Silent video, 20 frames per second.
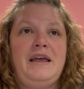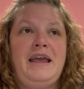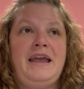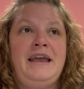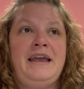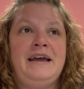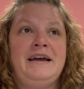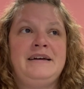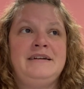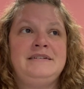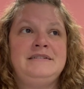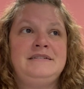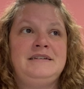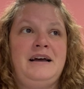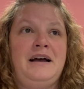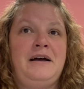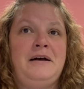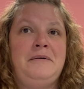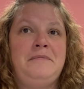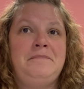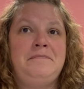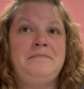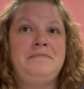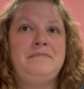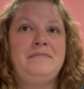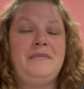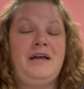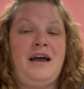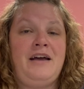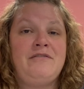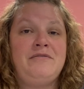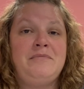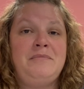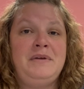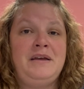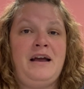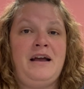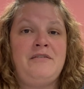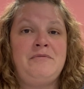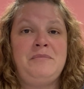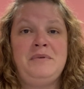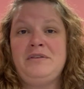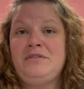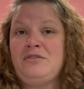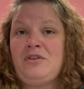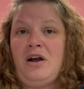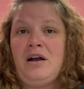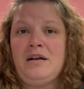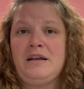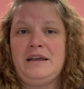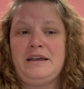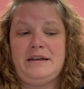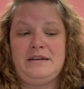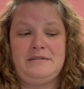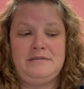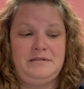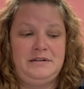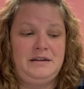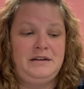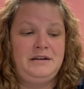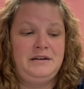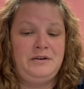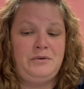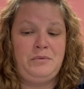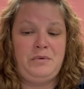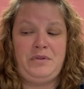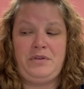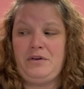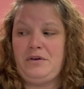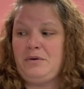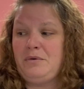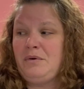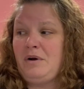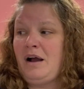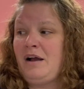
and I've missed talking with you.